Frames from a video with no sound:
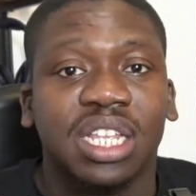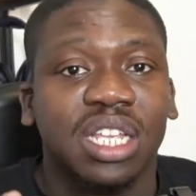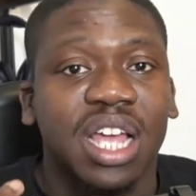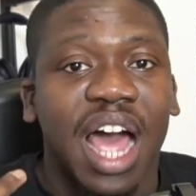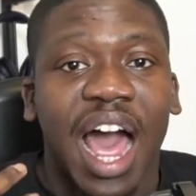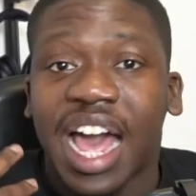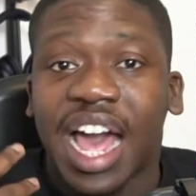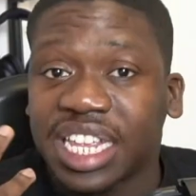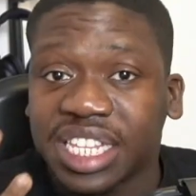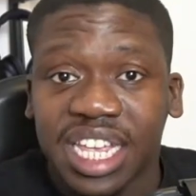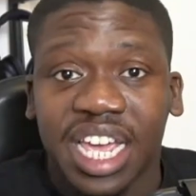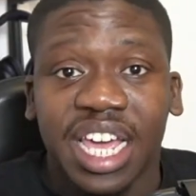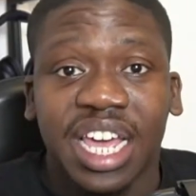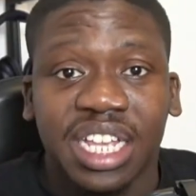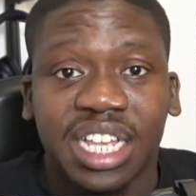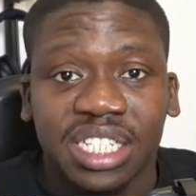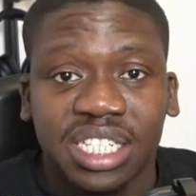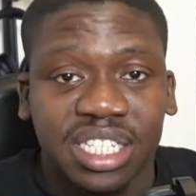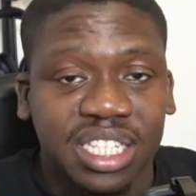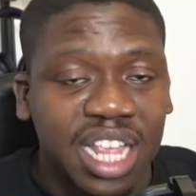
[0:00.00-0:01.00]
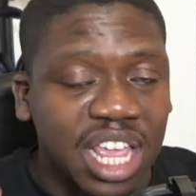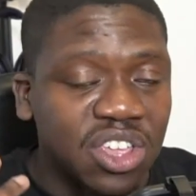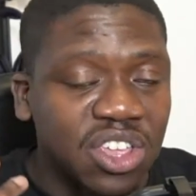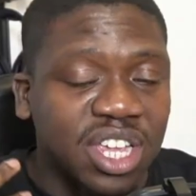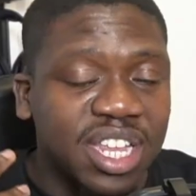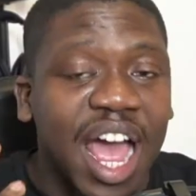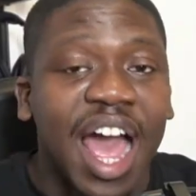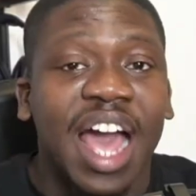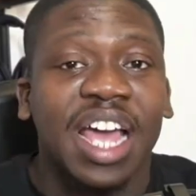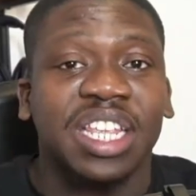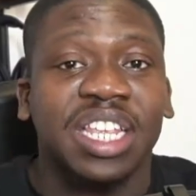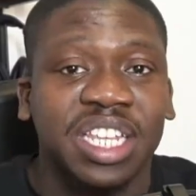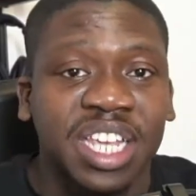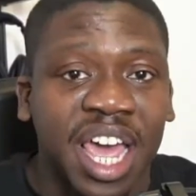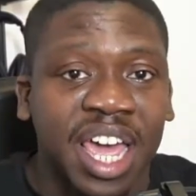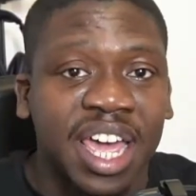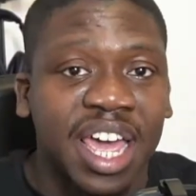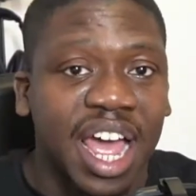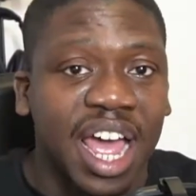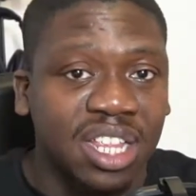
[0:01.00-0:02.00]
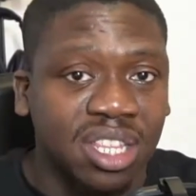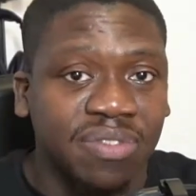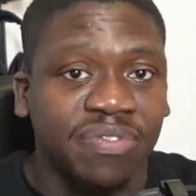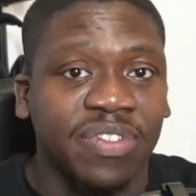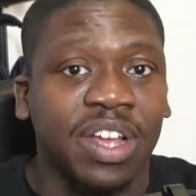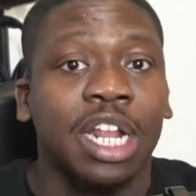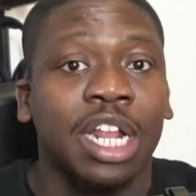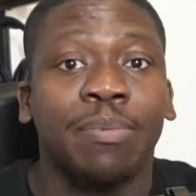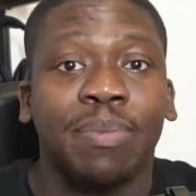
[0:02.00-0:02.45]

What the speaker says: ideas that you can ideate and develop